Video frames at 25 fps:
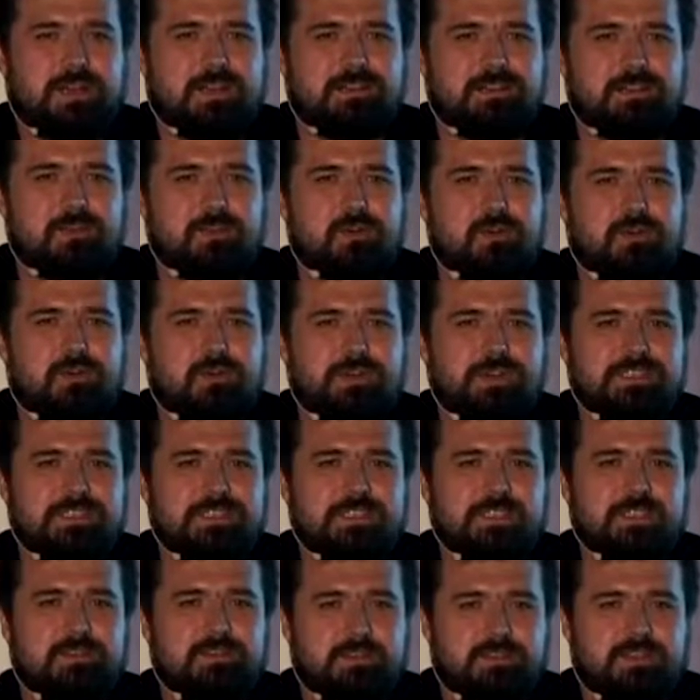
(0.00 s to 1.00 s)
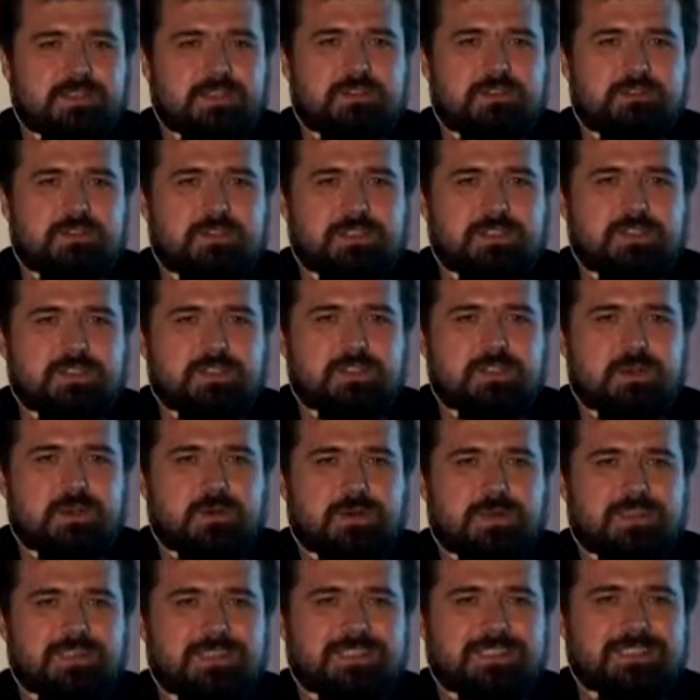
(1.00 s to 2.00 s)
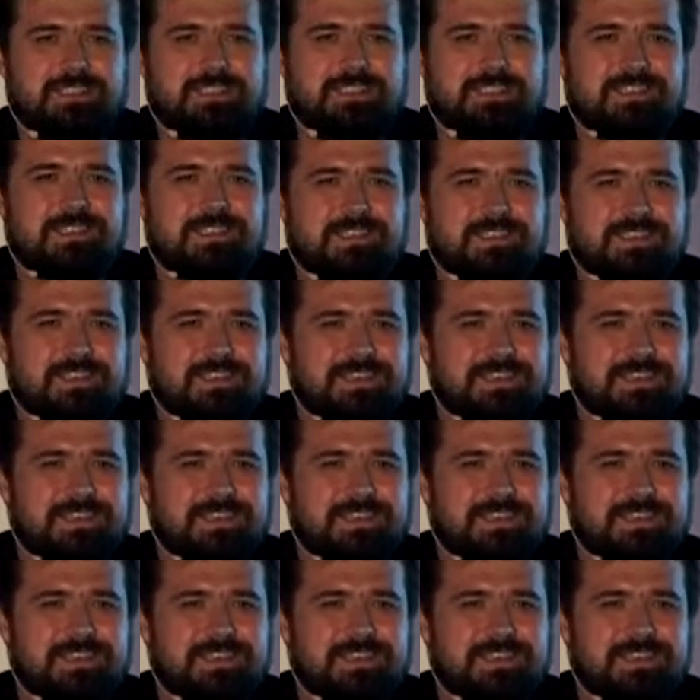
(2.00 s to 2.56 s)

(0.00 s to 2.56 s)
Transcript: the concrete stuff needs to go, and this is